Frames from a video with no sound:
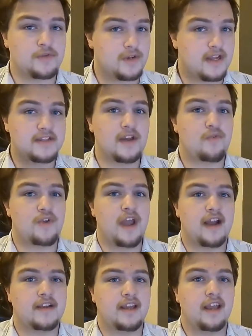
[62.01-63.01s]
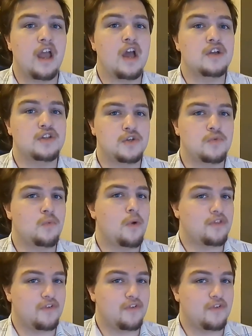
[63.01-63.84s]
so let's get reacting to the